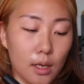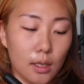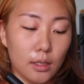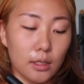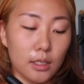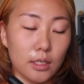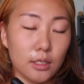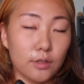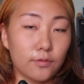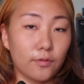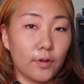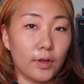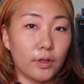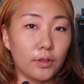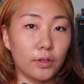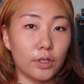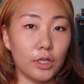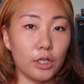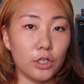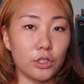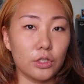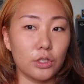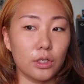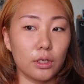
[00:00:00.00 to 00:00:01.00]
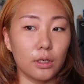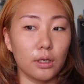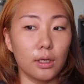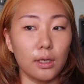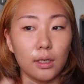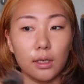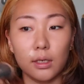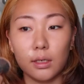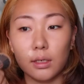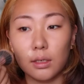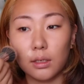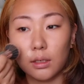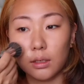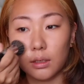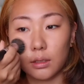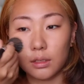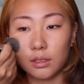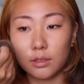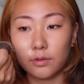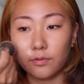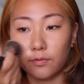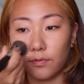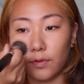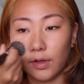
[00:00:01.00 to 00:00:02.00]
This foundation
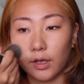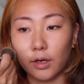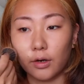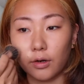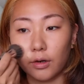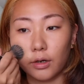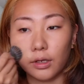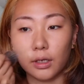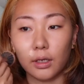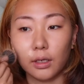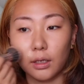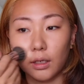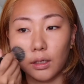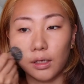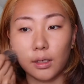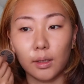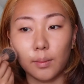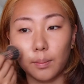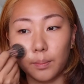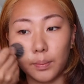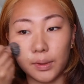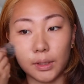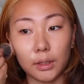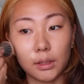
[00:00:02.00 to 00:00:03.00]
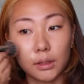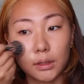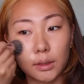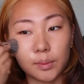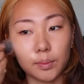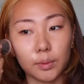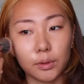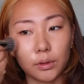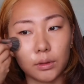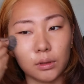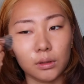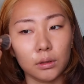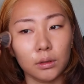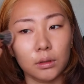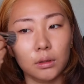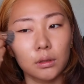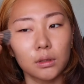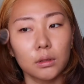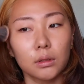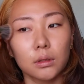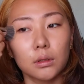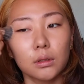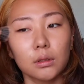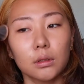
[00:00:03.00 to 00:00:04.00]
is very buildable,
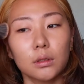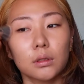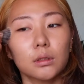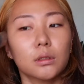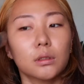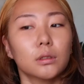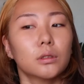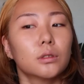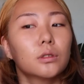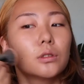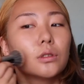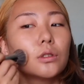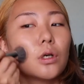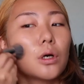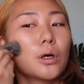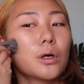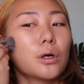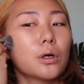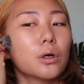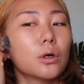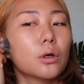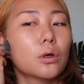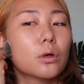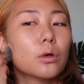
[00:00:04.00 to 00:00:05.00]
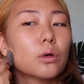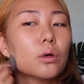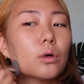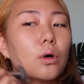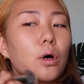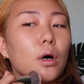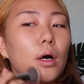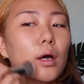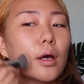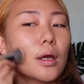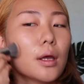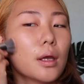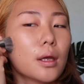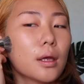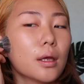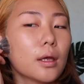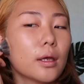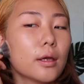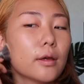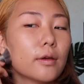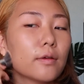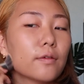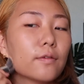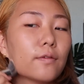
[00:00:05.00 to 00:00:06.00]
so
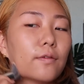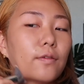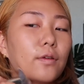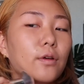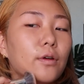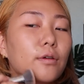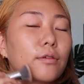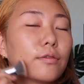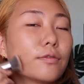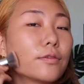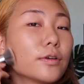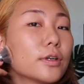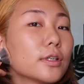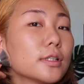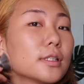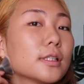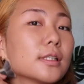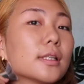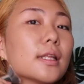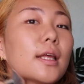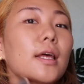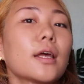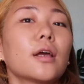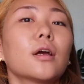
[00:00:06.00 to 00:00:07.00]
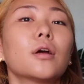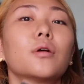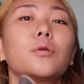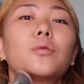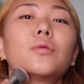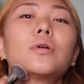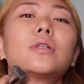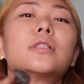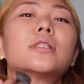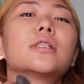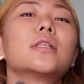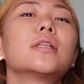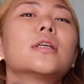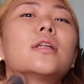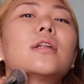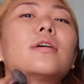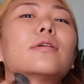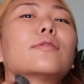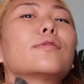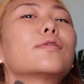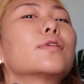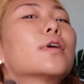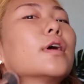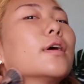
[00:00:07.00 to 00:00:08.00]
if your first layer wasn't
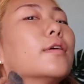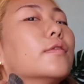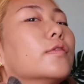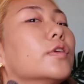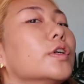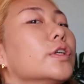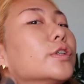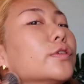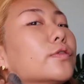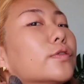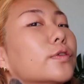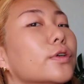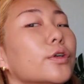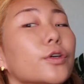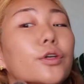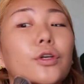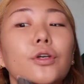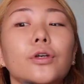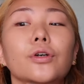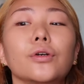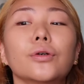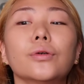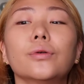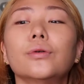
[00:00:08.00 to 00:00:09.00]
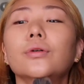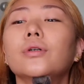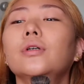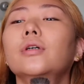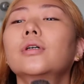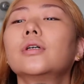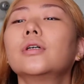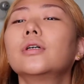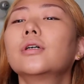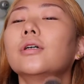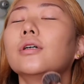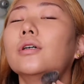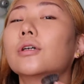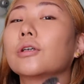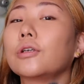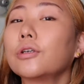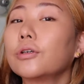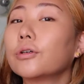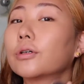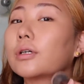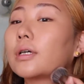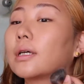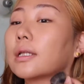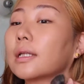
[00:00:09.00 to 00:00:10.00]
enough coverage for you,
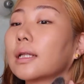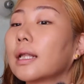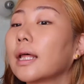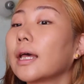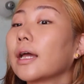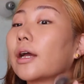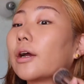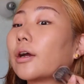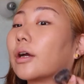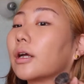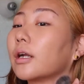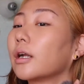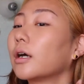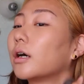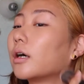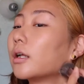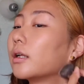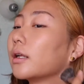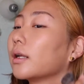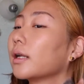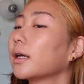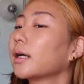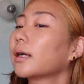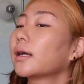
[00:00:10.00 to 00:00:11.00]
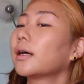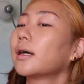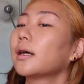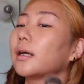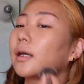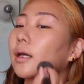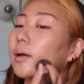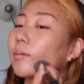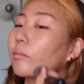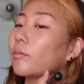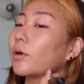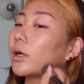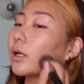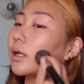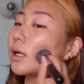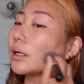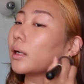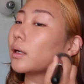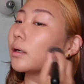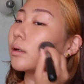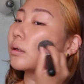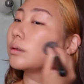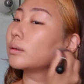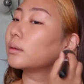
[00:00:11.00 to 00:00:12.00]
you could layer it on like I am right
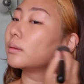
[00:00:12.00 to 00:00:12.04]
now.